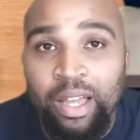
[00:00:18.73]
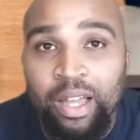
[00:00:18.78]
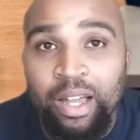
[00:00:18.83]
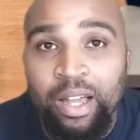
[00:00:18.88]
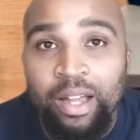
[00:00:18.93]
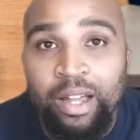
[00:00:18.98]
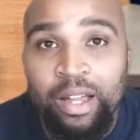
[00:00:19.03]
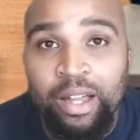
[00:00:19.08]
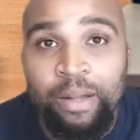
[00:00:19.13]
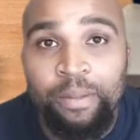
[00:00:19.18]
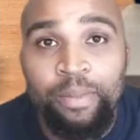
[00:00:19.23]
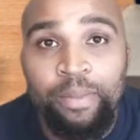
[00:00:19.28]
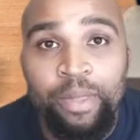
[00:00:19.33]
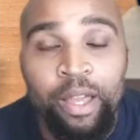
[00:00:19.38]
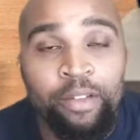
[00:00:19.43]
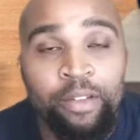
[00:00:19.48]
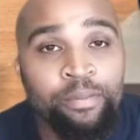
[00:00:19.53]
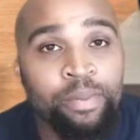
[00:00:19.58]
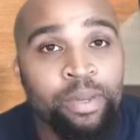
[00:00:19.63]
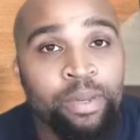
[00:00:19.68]

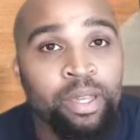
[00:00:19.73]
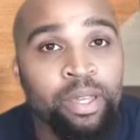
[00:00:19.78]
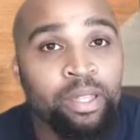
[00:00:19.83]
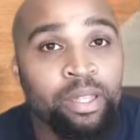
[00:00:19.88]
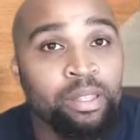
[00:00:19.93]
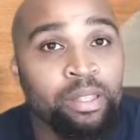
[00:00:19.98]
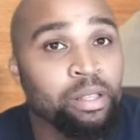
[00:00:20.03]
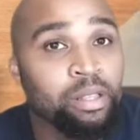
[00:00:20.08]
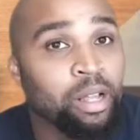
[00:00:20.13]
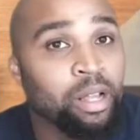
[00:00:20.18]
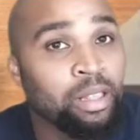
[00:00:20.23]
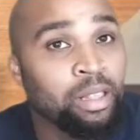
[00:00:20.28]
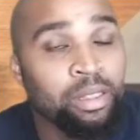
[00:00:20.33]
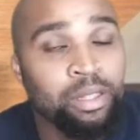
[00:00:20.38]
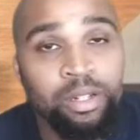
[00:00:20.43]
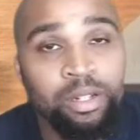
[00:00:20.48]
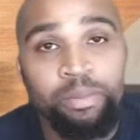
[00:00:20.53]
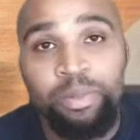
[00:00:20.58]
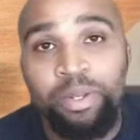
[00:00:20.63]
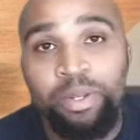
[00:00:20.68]
I've been a
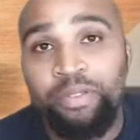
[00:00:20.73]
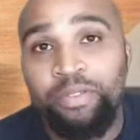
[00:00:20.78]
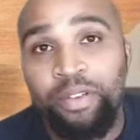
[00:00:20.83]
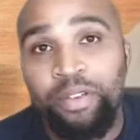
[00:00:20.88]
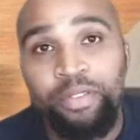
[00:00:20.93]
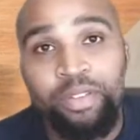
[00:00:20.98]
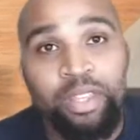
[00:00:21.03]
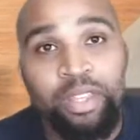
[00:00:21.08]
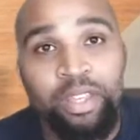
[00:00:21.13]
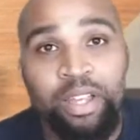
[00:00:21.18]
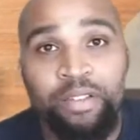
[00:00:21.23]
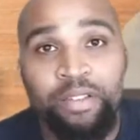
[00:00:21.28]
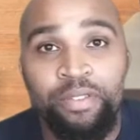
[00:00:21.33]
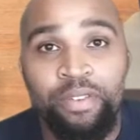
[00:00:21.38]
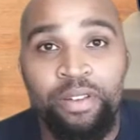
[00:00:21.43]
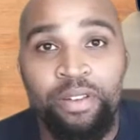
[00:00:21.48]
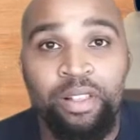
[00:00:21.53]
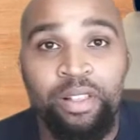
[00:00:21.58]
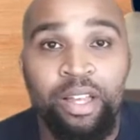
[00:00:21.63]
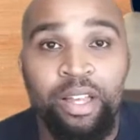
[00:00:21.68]
little bit of everything, I
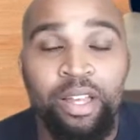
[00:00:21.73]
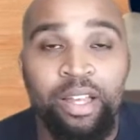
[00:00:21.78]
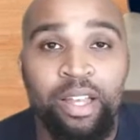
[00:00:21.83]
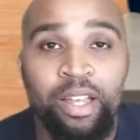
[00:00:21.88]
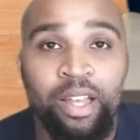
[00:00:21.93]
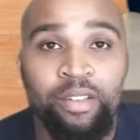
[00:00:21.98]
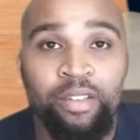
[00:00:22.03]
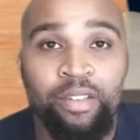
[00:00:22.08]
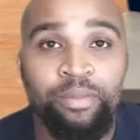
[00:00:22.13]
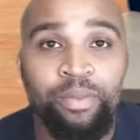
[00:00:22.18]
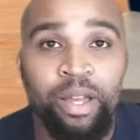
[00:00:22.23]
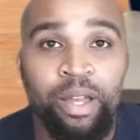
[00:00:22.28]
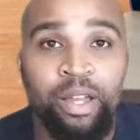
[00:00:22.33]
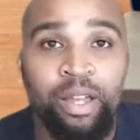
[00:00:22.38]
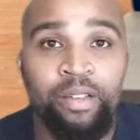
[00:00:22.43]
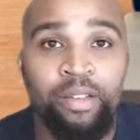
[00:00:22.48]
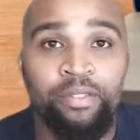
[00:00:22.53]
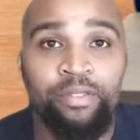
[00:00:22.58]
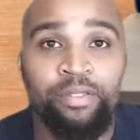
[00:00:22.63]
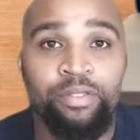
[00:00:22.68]
feel like. I've
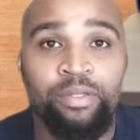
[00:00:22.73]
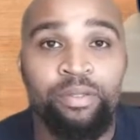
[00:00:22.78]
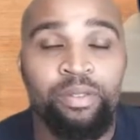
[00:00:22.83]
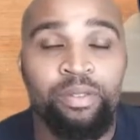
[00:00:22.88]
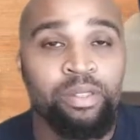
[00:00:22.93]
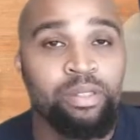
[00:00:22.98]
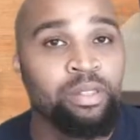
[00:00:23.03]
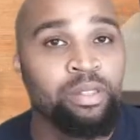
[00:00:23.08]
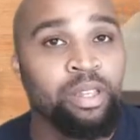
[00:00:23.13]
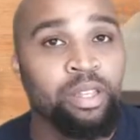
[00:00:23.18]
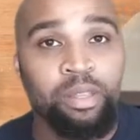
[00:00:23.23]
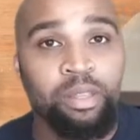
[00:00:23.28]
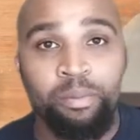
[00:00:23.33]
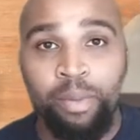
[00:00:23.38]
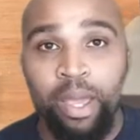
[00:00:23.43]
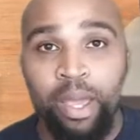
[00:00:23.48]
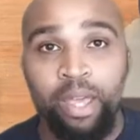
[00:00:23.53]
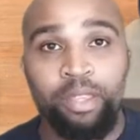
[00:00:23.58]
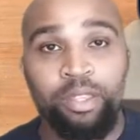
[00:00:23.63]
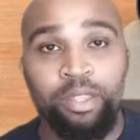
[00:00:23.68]
done the
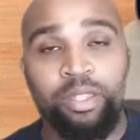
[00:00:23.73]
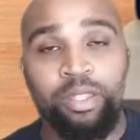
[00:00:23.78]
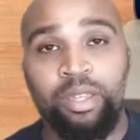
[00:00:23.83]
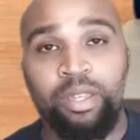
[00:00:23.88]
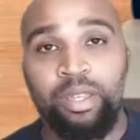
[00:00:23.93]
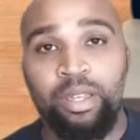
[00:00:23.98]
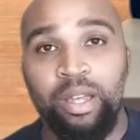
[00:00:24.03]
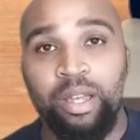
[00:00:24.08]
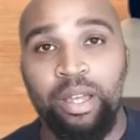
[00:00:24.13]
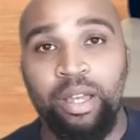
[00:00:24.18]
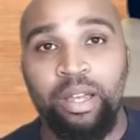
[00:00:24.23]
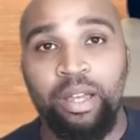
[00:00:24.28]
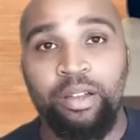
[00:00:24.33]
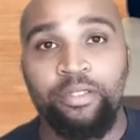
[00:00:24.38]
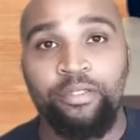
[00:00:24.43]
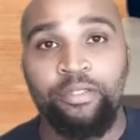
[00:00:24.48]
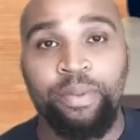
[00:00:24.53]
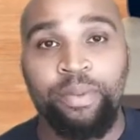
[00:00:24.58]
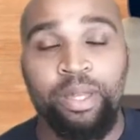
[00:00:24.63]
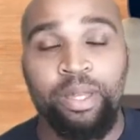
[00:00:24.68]
math.
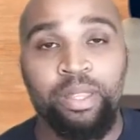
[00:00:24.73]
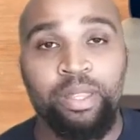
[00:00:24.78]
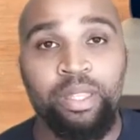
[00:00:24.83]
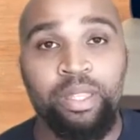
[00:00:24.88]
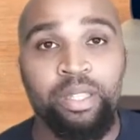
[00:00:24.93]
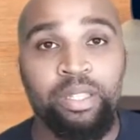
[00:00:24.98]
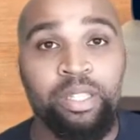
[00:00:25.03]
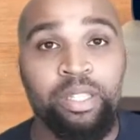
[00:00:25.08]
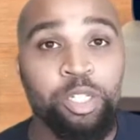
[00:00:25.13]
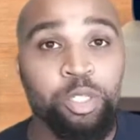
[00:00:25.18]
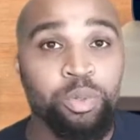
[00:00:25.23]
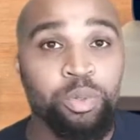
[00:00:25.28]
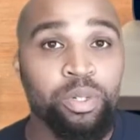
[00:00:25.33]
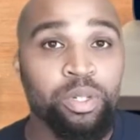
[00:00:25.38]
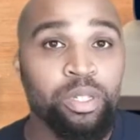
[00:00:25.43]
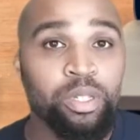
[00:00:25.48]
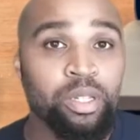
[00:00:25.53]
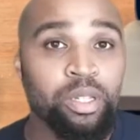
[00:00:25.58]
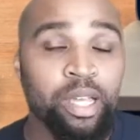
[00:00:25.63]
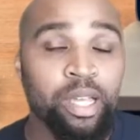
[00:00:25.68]
I've been the
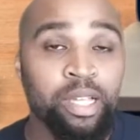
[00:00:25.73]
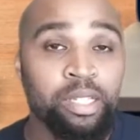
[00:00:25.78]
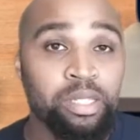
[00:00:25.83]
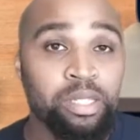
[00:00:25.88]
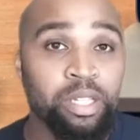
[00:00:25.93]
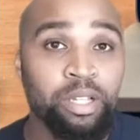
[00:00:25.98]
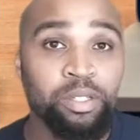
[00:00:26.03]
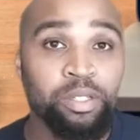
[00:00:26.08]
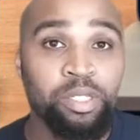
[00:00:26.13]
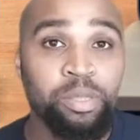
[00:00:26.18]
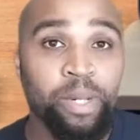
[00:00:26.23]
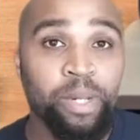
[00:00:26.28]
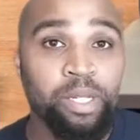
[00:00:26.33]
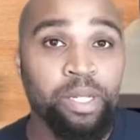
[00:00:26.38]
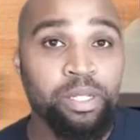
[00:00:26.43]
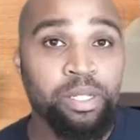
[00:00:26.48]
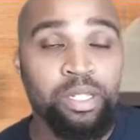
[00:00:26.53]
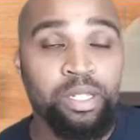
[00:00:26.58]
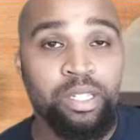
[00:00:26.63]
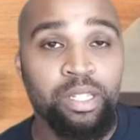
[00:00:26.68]
district SEL
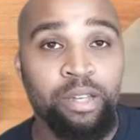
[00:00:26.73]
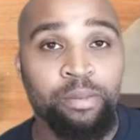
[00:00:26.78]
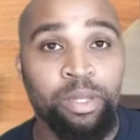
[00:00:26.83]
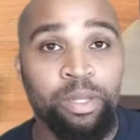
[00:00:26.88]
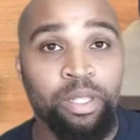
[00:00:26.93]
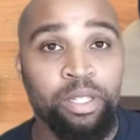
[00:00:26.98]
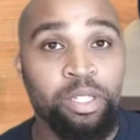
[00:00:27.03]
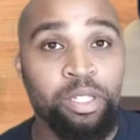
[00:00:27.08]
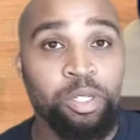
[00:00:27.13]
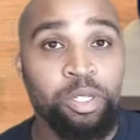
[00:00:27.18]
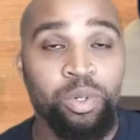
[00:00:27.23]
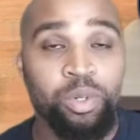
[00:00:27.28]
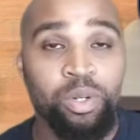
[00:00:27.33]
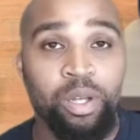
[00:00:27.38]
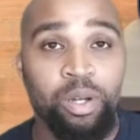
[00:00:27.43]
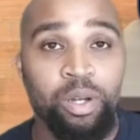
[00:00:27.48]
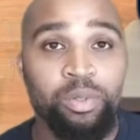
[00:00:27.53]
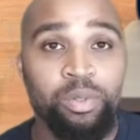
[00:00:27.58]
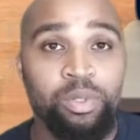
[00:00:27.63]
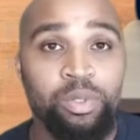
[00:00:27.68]
specialist. I've been a district
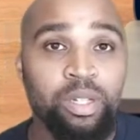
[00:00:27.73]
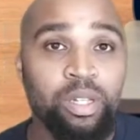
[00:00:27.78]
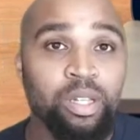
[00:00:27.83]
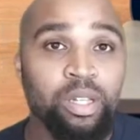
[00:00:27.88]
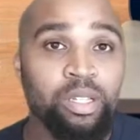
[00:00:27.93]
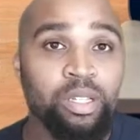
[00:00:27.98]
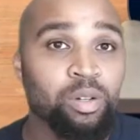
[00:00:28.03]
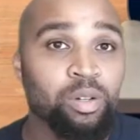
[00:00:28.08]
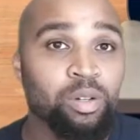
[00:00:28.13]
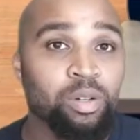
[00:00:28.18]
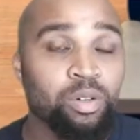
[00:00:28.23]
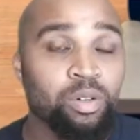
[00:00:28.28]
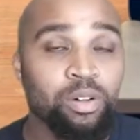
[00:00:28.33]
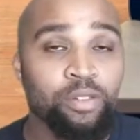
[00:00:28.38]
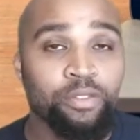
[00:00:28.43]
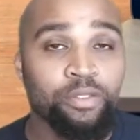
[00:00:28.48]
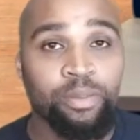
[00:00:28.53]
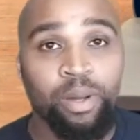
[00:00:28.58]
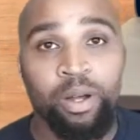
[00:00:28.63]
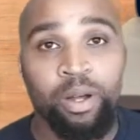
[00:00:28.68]
coach. So
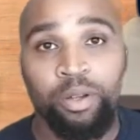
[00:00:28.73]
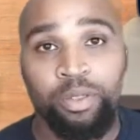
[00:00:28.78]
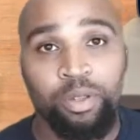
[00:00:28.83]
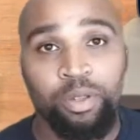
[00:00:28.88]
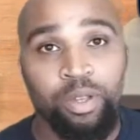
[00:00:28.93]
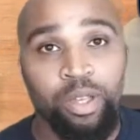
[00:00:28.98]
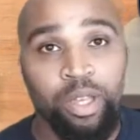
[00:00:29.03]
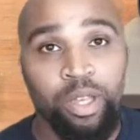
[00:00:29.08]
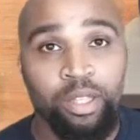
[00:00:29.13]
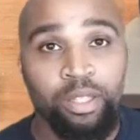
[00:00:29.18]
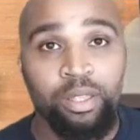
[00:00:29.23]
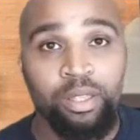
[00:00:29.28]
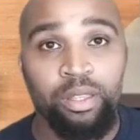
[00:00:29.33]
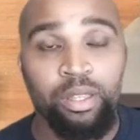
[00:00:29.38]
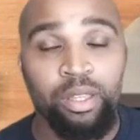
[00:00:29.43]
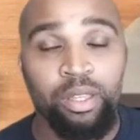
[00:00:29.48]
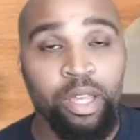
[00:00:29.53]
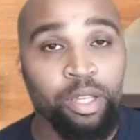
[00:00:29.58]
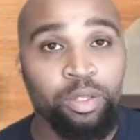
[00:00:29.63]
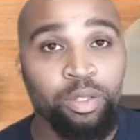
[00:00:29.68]
going from all through K
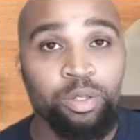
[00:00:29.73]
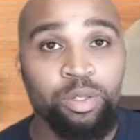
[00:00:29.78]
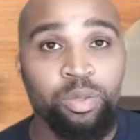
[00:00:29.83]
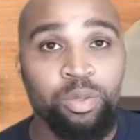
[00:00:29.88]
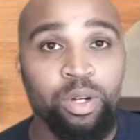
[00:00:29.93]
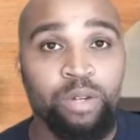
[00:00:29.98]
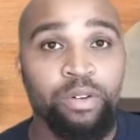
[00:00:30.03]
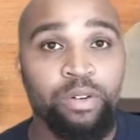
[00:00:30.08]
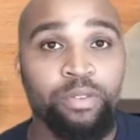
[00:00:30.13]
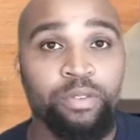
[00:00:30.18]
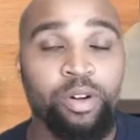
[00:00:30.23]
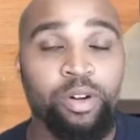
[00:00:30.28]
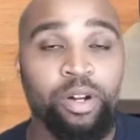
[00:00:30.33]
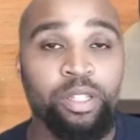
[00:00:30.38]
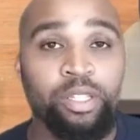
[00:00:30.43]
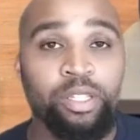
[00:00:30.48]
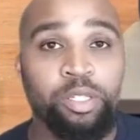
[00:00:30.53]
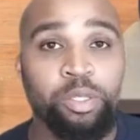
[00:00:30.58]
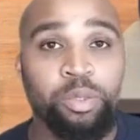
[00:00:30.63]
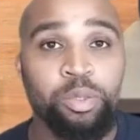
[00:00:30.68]
through 12 over our
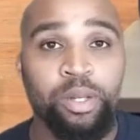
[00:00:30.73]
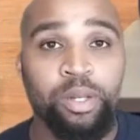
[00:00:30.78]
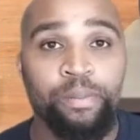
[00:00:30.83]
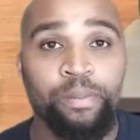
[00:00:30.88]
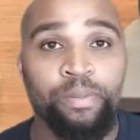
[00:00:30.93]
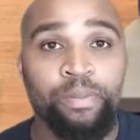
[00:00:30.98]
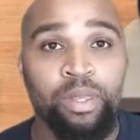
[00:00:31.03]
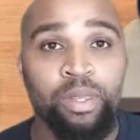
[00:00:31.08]
district.